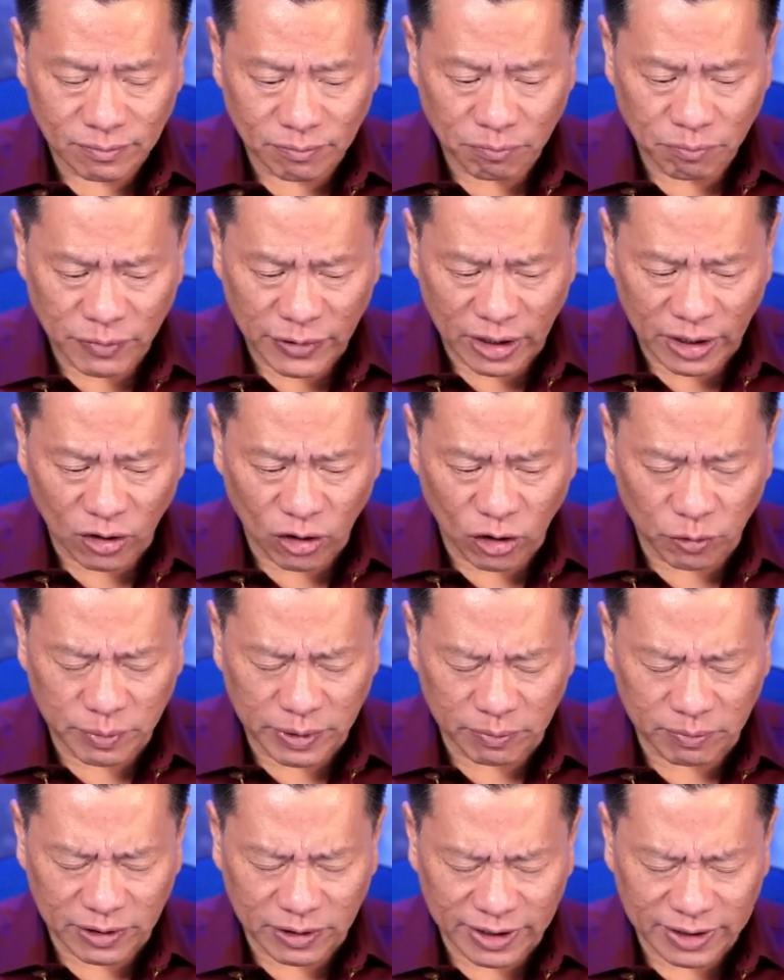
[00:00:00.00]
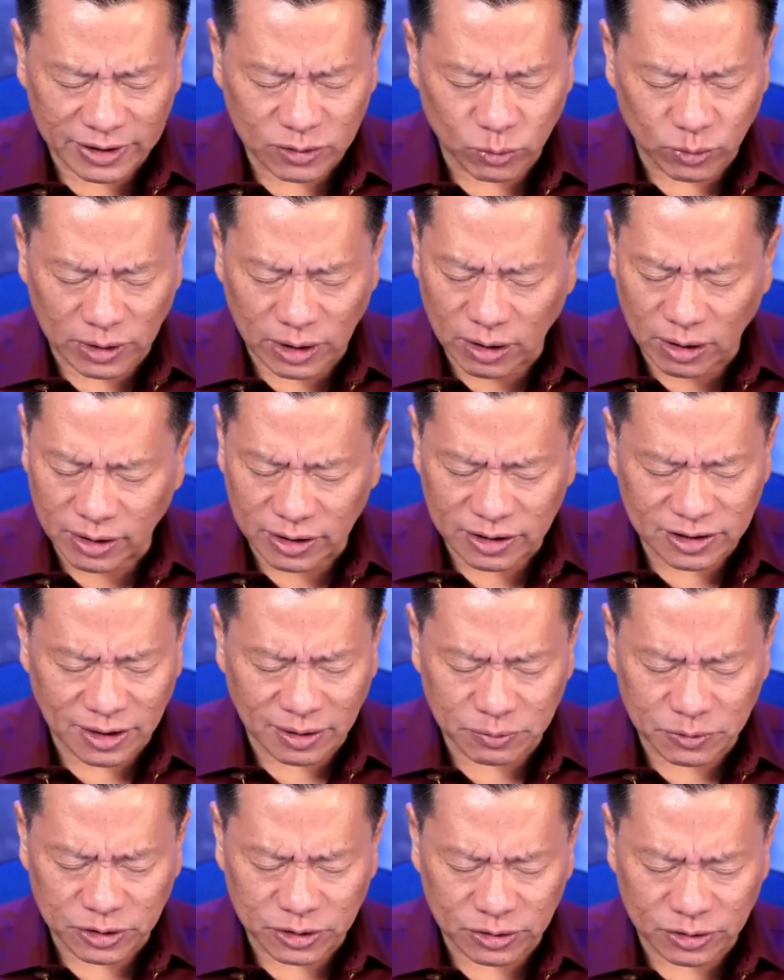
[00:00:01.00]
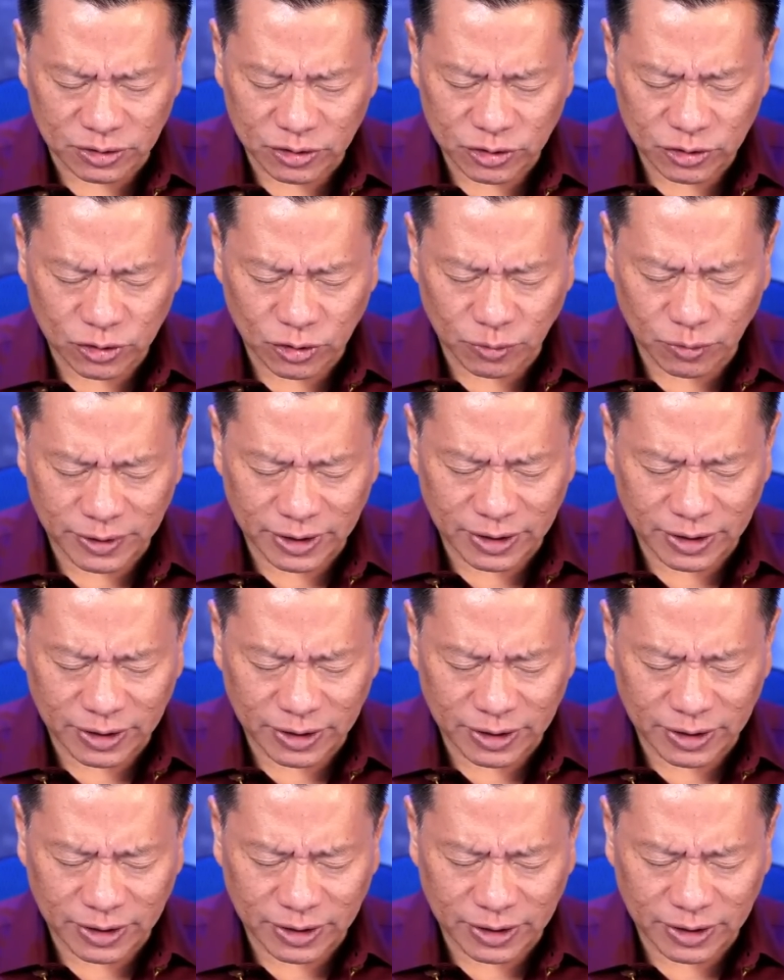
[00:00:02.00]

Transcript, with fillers: May all be blessed without exception. So